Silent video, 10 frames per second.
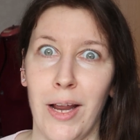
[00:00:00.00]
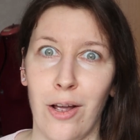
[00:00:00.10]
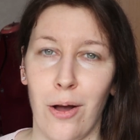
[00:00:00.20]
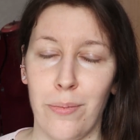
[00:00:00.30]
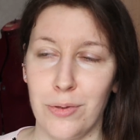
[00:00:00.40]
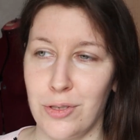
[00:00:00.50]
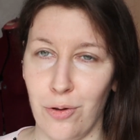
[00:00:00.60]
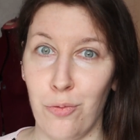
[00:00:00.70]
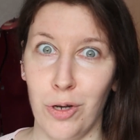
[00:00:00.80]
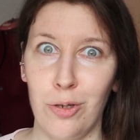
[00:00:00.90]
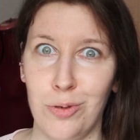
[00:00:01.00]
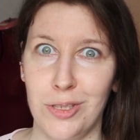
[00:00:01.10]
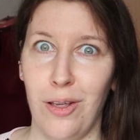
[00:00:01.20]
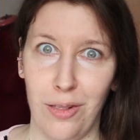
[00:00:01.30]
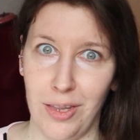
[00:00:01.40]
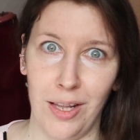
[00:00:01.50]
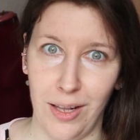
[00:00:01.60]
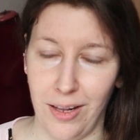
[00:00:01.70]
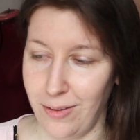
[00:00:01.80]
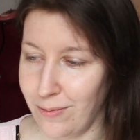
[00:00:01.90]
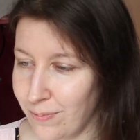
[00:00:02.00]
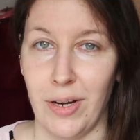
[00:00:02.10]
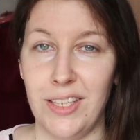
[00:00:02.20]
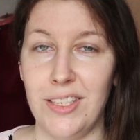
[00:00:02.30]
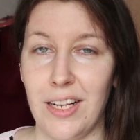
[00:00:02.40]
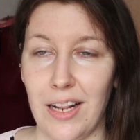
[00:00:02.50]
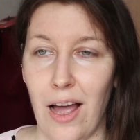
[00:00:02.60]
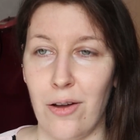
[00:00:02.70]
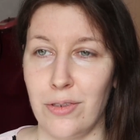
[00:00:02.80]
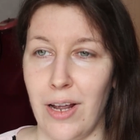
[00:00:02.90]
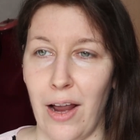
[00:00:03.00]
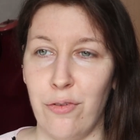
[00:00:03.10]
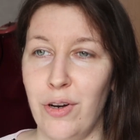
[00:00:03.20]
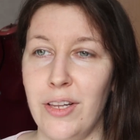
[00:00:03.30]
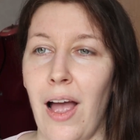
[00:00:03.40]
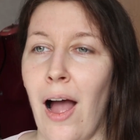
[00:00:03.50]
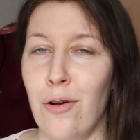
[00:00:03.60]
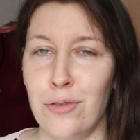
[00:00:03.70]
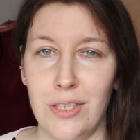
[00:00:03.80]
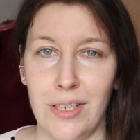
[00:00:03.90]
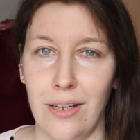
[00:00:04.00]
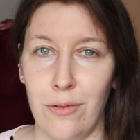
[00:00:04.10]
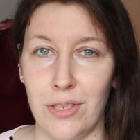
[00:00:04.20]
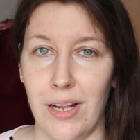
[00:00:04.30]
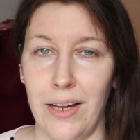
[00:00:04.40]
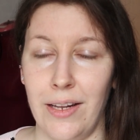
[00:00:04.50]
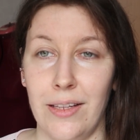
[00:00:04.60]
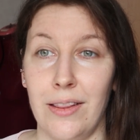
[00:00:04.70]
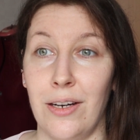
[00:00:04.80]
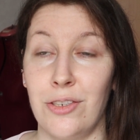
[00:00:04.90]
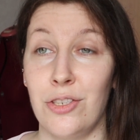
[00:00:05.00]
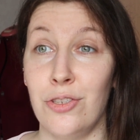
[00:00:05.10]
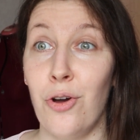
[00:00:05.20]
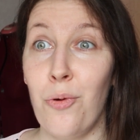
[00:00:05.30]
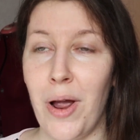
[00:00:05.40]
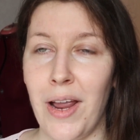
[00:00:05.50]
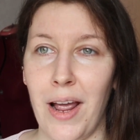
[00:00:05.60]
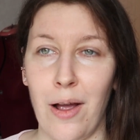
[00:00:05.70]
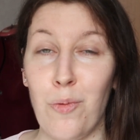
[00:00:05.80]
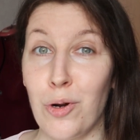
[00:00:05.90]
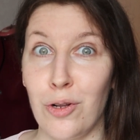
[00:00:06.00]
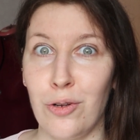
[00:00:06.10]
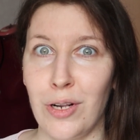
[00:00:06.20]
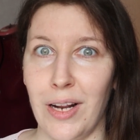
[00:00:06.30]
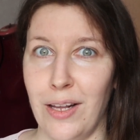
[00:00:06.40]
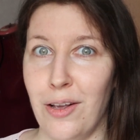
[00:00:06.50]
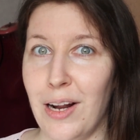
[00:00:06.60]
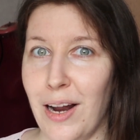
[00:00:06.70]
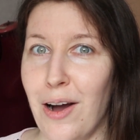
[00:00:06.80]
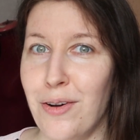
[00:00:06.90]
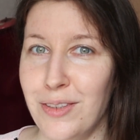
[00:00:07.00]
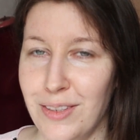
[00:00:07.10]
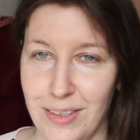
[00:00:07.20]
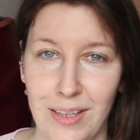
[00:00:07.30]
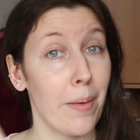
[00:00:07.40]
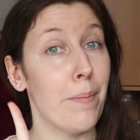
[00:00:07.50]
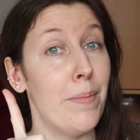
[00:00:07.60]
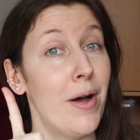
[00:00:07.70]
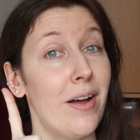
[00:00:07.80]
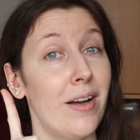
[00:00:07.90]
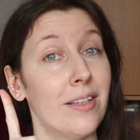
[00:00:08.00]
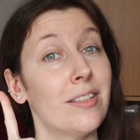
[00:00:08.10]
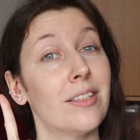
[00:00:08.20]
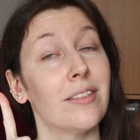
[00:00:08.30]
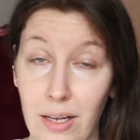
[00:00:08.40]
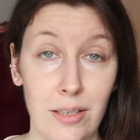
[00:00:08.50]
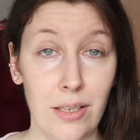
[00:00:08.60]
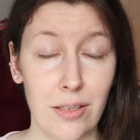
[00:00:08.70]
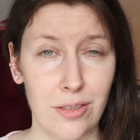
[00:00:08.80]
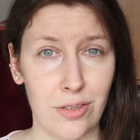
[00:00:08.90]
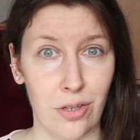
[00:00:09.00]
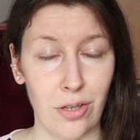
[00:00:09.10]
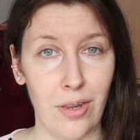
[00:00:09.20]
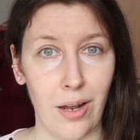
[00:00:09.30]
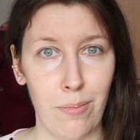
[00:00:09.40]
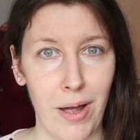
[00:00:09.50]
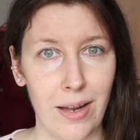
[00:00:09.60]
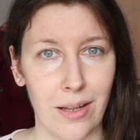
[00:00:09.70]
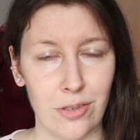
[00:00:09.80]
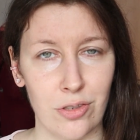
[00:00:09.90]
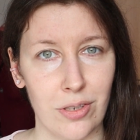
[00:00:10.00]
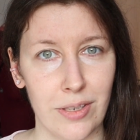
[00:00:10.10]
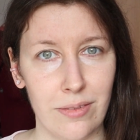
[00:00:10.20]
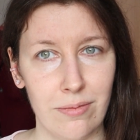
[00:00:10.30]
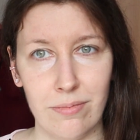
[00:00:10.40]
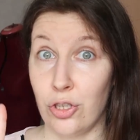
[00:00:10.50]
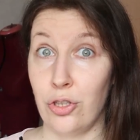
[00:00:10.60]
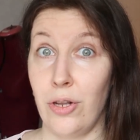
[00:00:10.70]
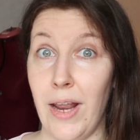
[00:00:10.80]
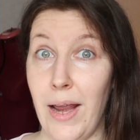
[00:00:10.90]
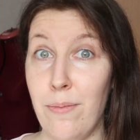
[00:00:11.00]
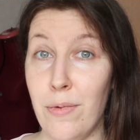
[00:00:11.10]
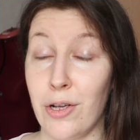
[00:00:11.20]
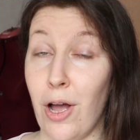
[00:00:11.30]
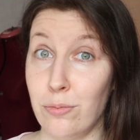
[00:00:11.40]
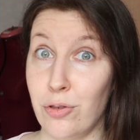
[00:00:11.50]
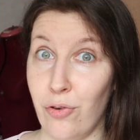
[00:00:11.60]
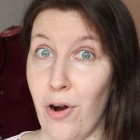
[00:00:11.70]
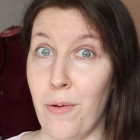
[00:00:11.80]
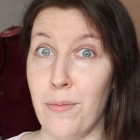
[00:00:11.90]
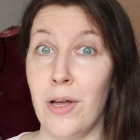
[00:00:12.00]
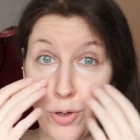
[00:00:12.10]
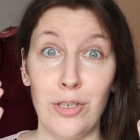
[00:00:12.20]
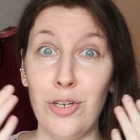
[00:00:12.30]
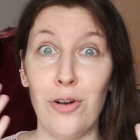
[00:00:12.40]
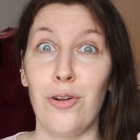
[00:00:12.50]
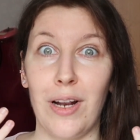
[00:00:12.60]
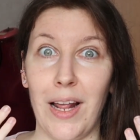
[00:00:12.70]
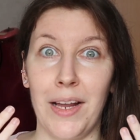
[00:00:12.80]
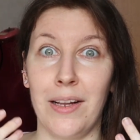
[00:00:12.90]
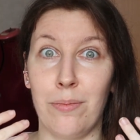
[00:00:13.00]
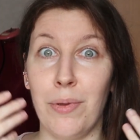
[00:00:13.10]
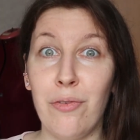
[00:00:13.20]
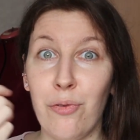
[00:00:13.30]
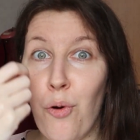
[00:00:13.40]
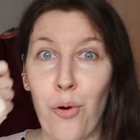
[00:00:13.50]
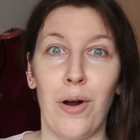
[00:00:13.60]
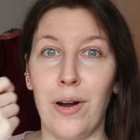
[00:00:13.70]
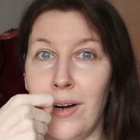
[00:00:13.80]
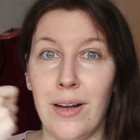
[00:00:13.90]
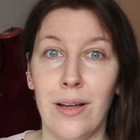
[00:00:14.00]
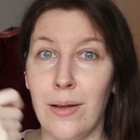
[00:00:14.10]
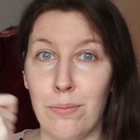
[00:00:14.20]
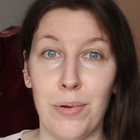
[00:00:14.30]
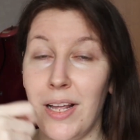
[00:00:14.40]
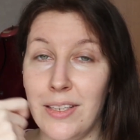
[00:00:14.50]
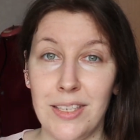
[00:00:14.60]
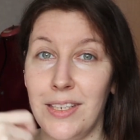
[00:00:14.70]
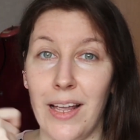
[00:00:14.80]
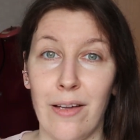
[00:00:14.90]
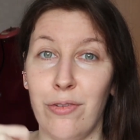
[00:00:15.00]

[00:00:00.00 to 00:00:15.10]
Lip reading: makeup. So what was I thinking? When I see clown, I freaked out and I was like, there's no way I want to look like a clown. But the idea is not that bad actually. So the name comes from what you look like before blending